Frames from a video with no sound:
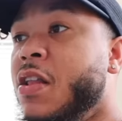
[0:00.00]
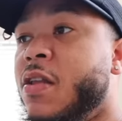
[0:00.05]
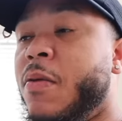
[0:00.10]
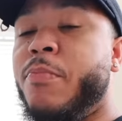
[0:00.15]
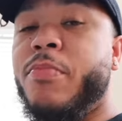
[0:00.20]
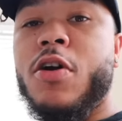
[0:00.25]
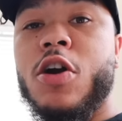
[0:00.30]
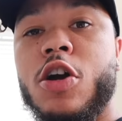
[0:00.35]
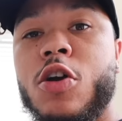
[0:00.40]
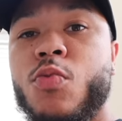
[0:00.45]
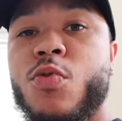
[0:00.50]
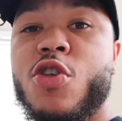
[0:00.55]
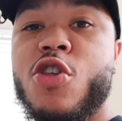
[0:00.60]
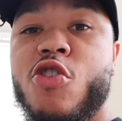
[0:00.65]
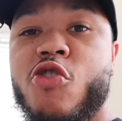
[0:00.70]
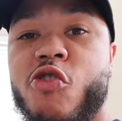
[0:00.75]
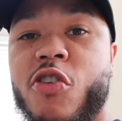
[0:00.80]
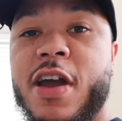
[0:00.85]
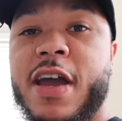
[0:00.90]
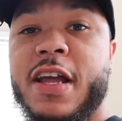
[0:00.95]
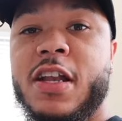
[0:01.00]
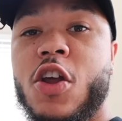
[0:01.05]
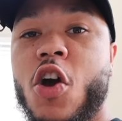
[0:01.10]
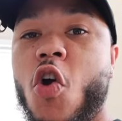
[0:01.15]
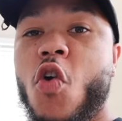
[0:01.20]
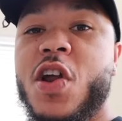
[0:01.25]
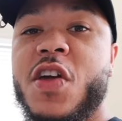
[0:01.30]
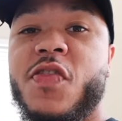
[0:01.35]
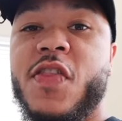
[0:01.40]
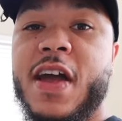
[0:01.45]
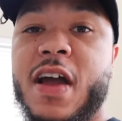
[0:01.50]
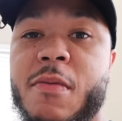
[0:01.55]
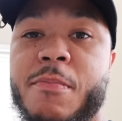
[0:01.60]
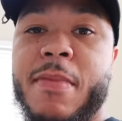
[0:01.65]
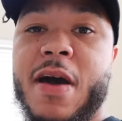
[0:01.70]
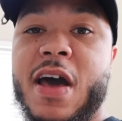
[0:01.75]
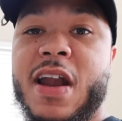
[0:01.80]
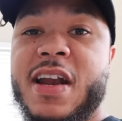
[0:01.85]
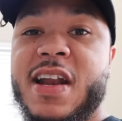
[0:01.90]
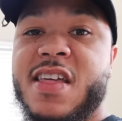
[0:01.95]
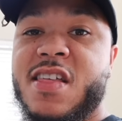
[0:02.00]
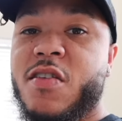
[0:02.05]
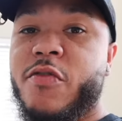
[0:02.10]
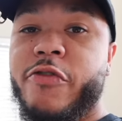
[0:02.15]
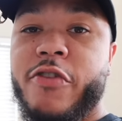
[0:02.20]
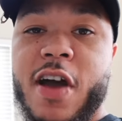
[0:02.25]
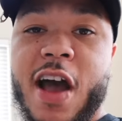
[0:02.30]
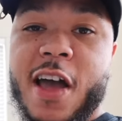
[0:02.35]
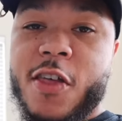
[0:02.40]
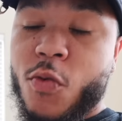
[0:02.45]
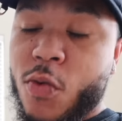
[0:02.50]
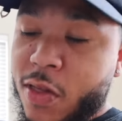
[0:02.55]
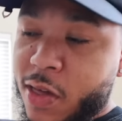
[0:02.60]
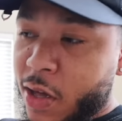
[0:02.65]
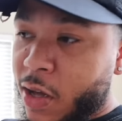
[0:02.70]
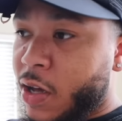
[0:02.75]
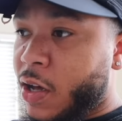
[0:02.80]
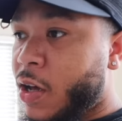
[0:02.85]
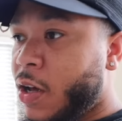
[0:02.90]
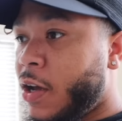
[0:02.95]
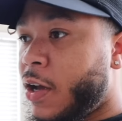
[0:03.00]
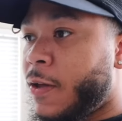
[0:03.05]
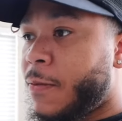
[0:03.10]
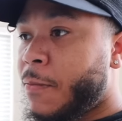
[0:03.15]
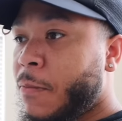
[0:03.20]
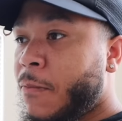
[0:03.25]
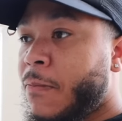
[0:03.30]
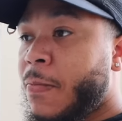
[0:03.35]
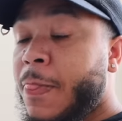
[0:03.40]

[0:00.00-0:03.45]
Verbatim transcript: The burger was straight. The only thing about it is the fries wasn't good.